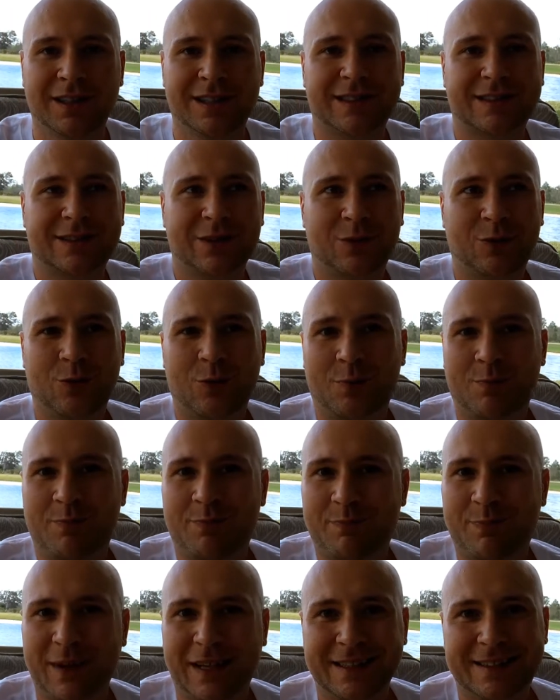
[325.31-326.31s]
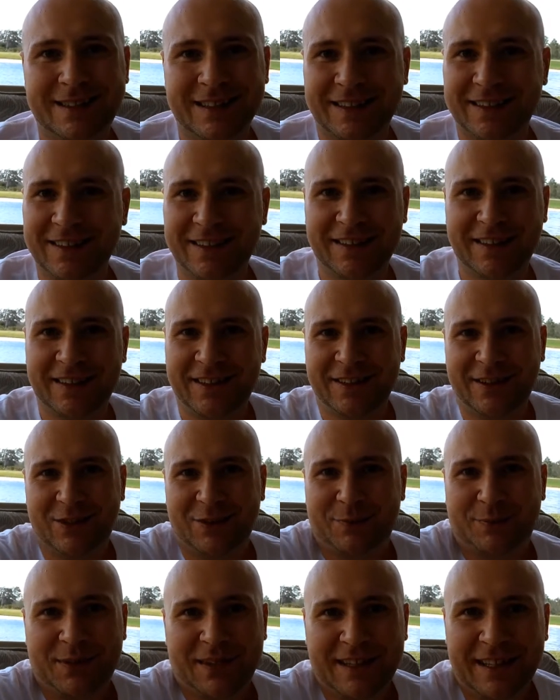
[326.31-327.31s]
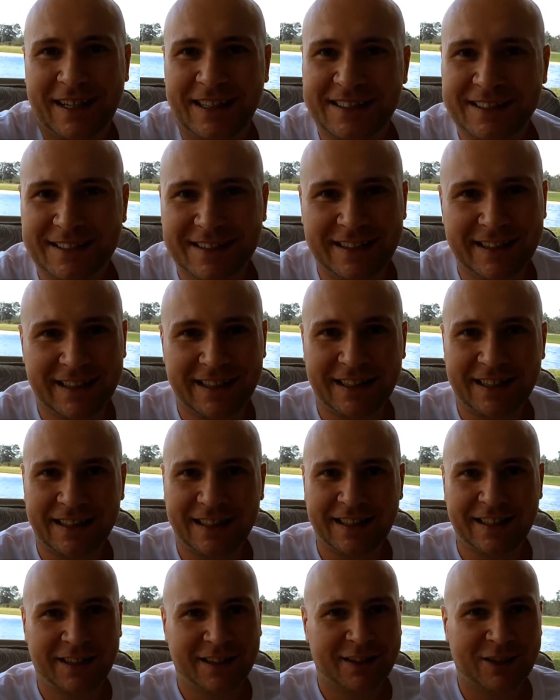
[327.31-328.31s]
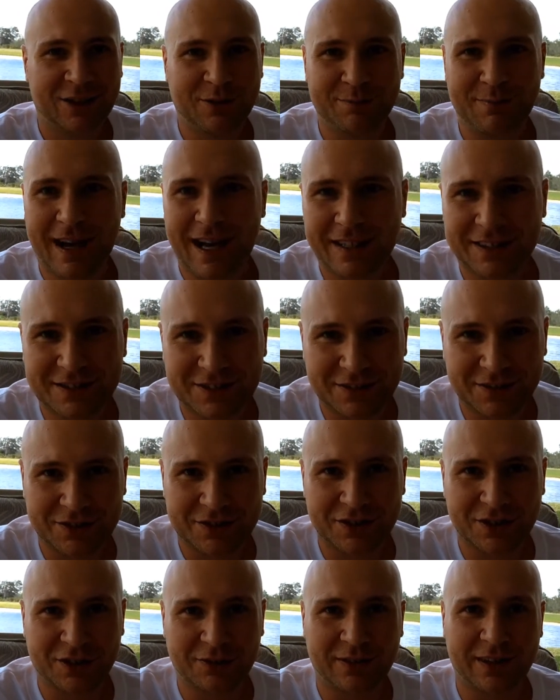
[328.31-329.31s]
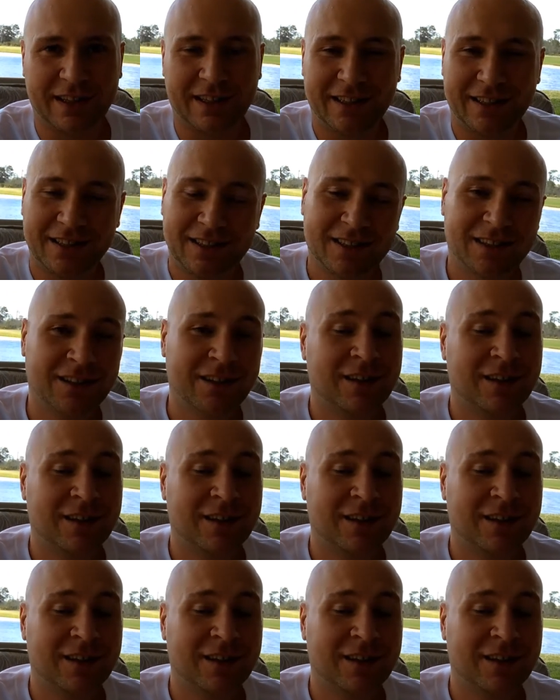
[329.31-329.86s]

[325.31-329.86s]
So basically your PhD, your master's degree,